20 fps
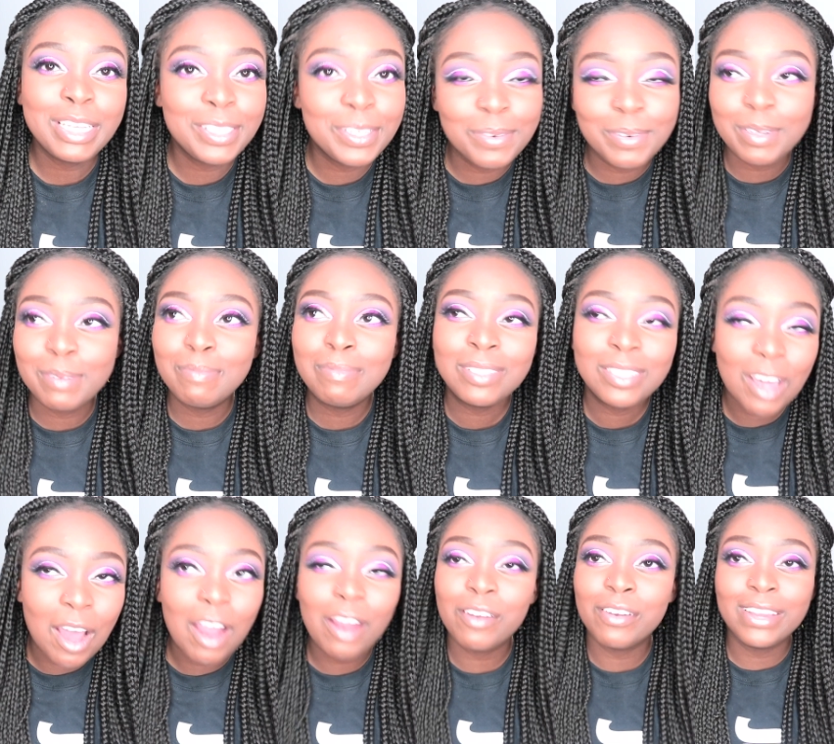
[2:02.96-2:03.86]
do it. I'm
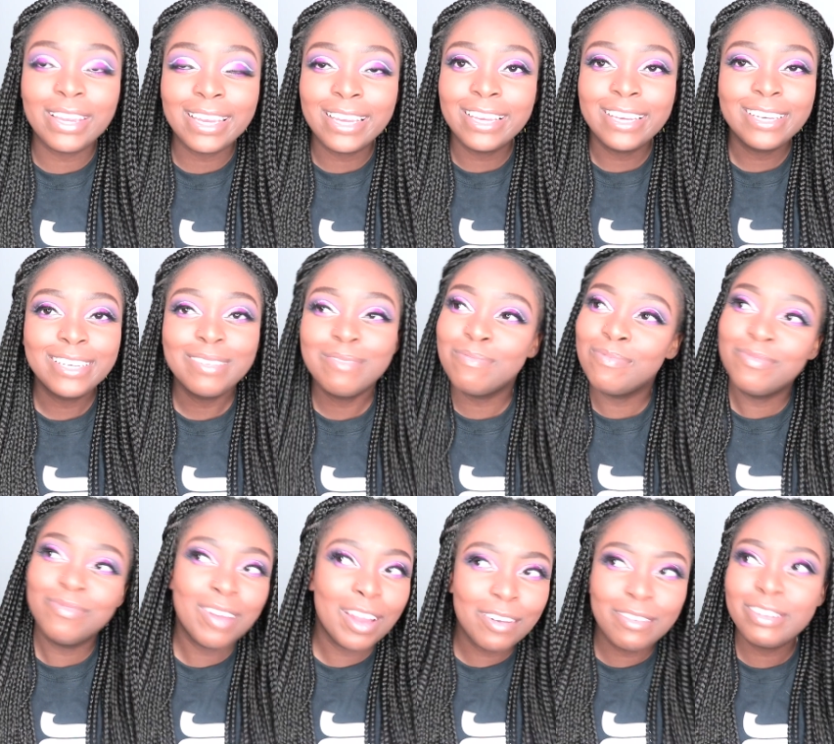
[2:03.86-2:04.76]
sorry. I'm
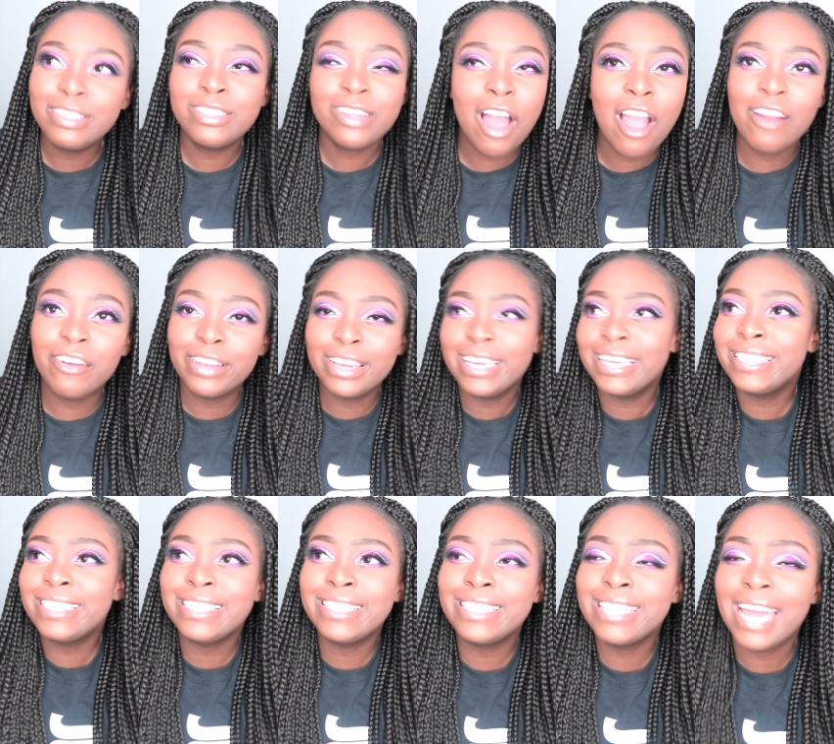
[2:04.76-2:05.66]
very sorry.
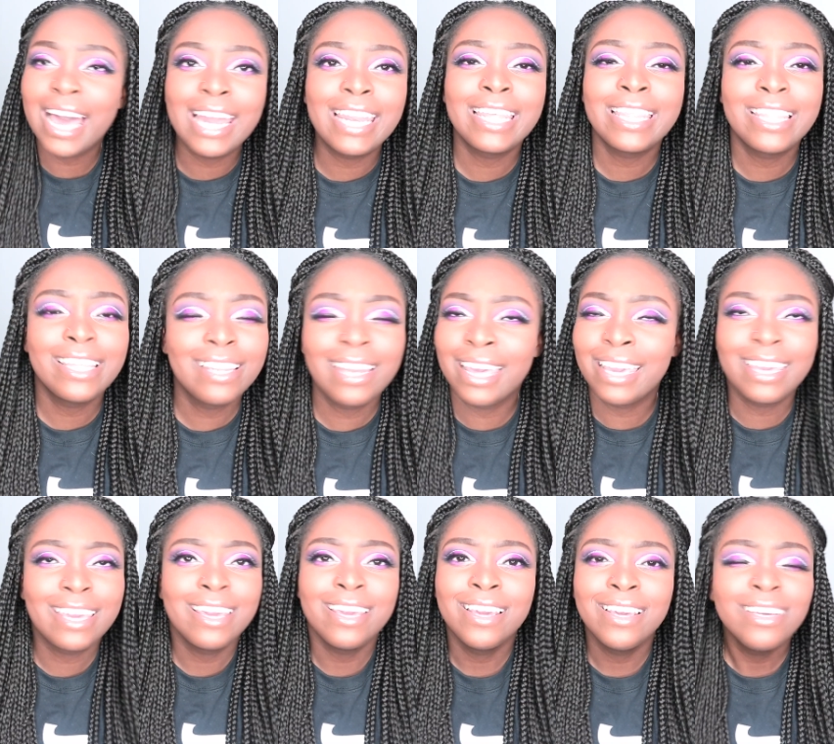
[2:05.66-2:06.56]
It's not, like,
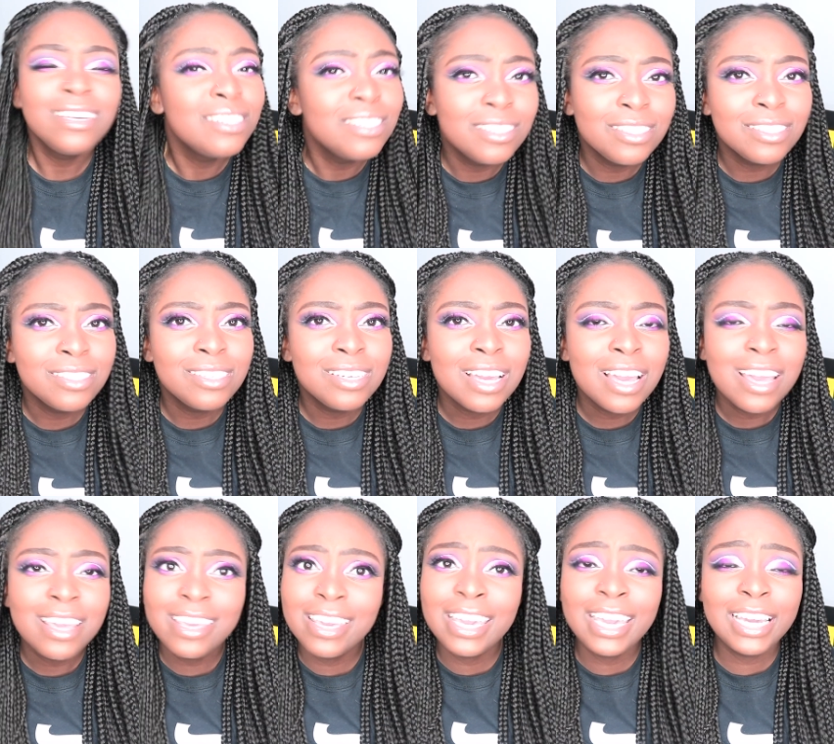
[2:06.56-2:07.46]

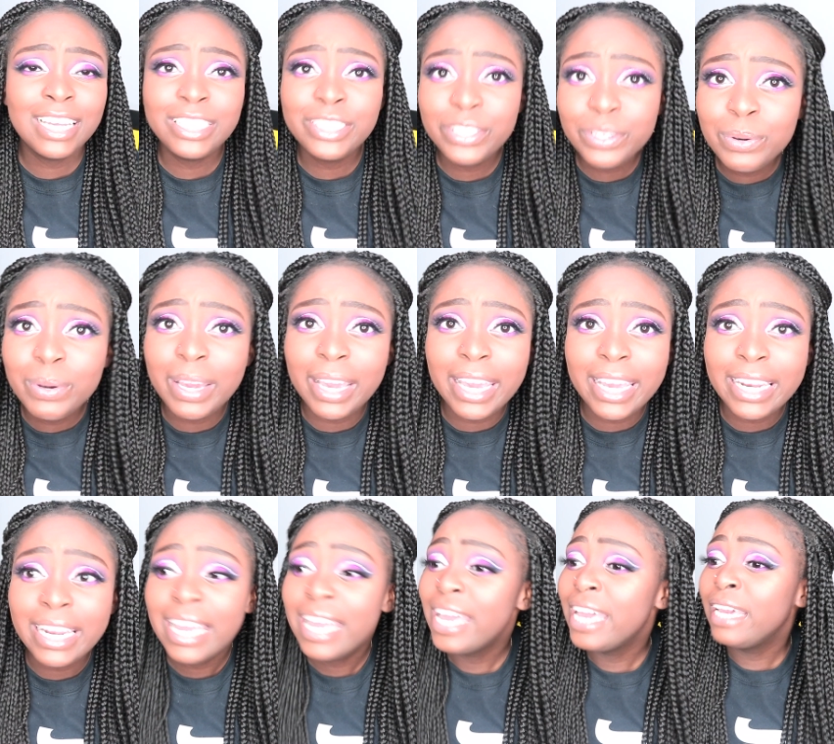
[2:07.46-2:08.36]
you can't do
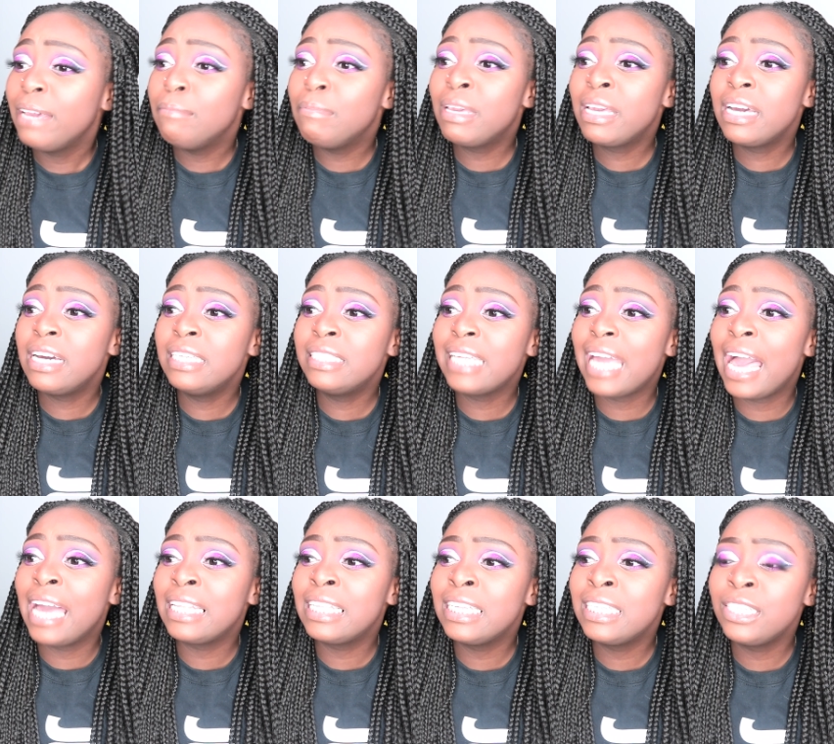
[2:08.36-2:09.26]
it. Because
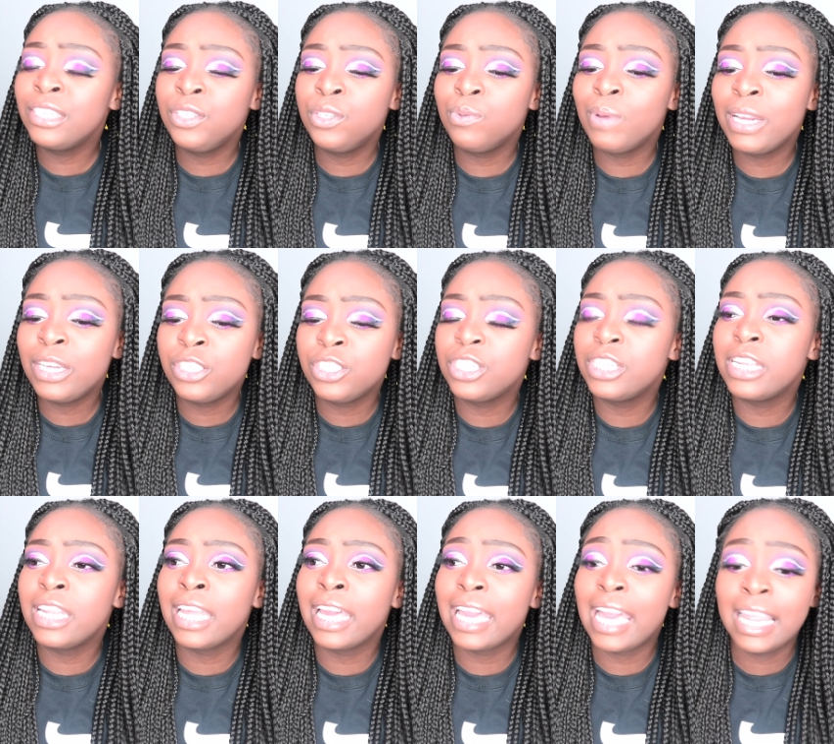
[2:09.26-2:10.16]
at the situation,
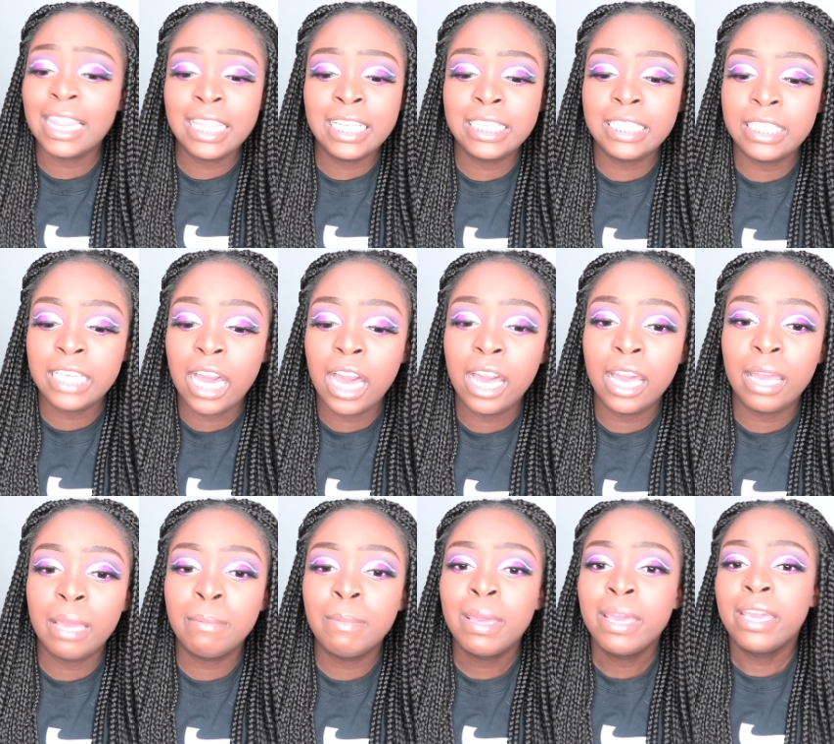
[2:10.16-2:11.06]
like, at this
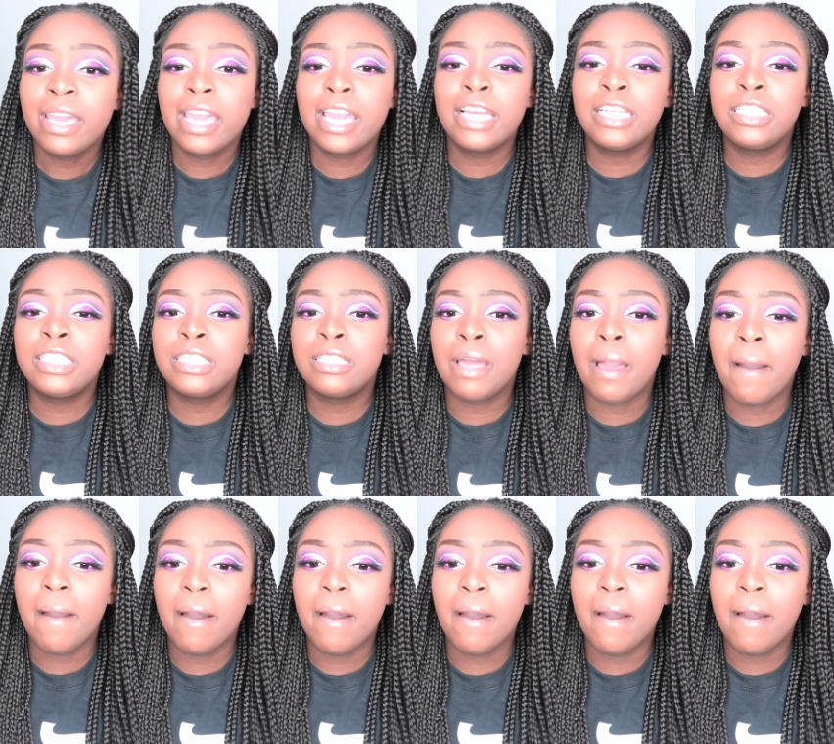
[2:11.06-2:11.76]
time, it's